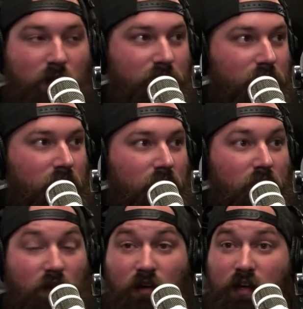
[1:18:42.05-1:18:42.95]
Yeah, man.
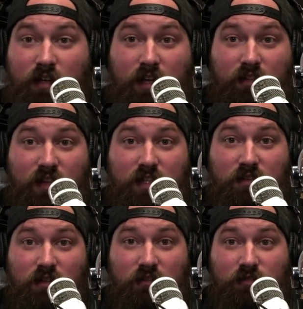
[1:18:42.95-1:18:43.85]
All right. Again, thanks
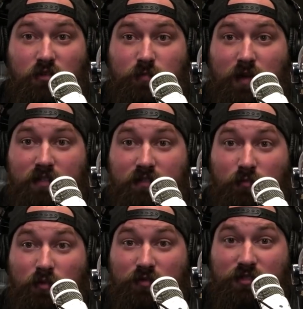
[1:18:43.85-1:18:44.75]
to all our show sponsors,
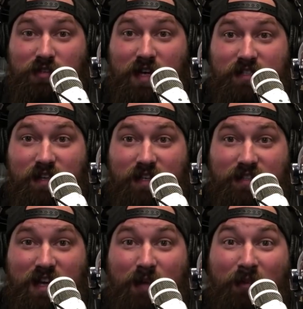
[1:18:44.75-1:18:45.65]
and we will see you guys next
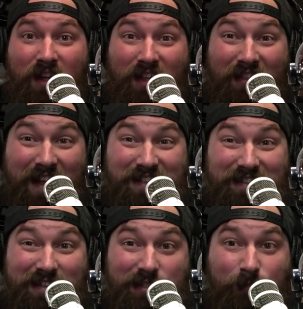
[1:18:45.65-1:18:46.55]
time. That's
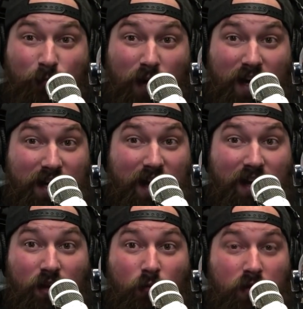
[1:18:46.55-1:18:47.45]
this
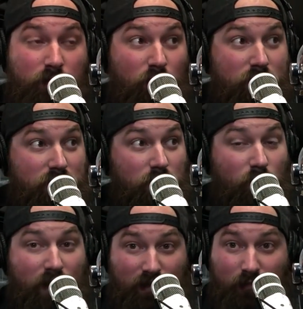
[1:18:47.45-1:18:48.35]
Friday with Marissa
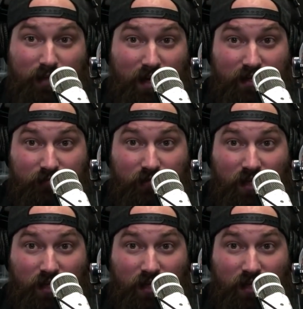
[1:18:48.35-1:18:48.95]
Loren on Behind the